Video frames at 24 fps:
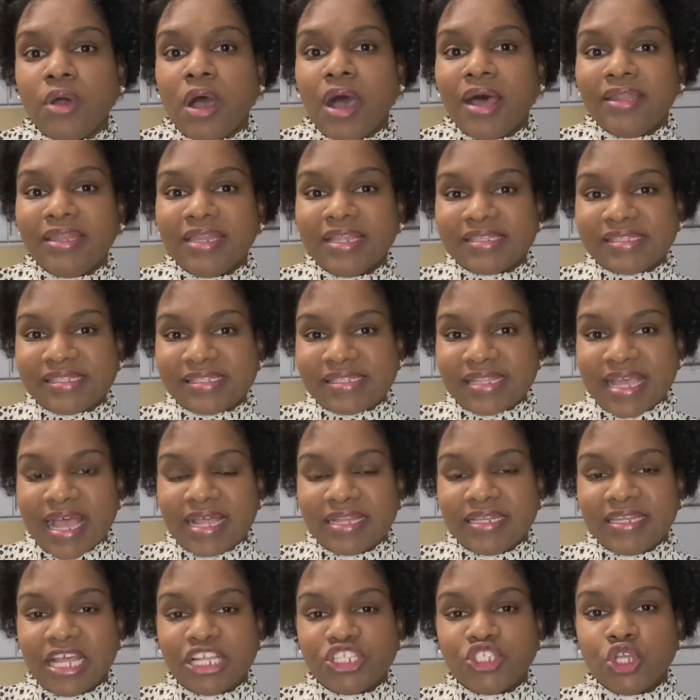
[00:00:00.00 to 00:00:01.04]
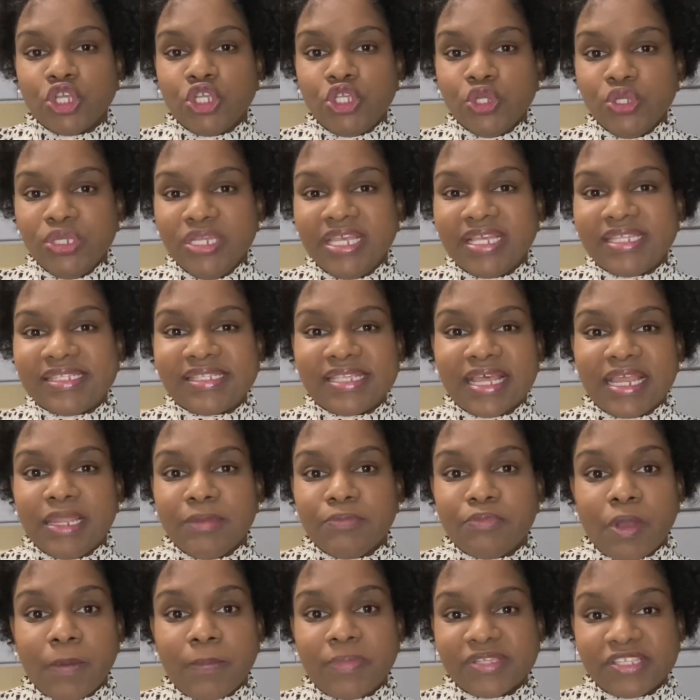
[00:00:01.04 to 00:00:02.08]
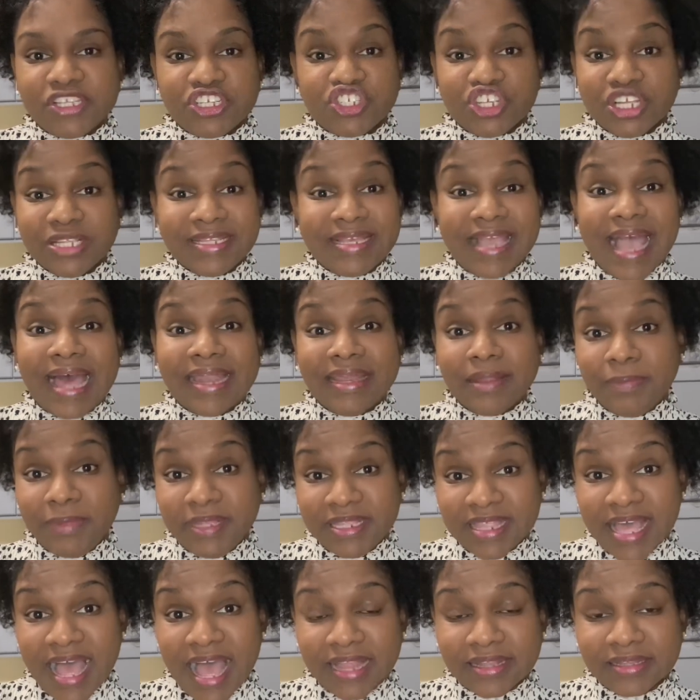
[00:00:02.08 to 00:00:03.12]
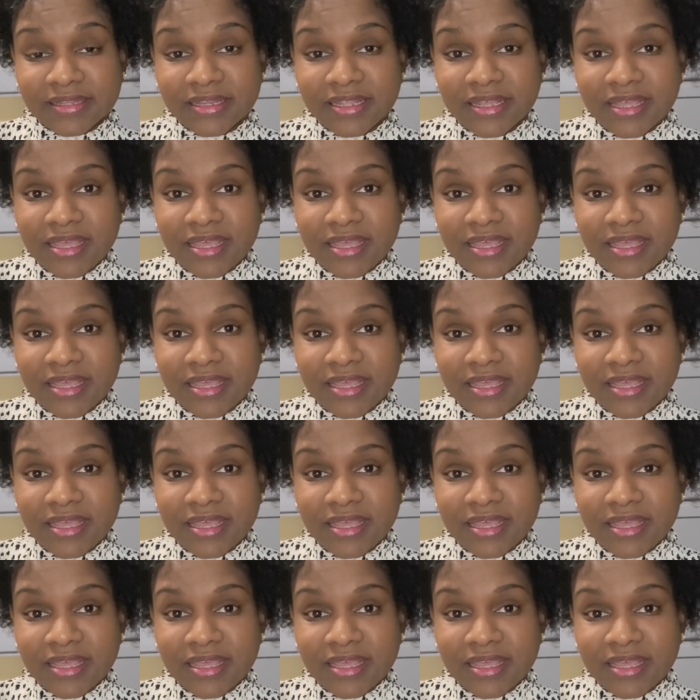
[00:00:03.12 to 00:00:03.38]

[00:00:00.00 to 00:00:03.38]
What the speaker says: understand that your unique selling proposition cannot be that.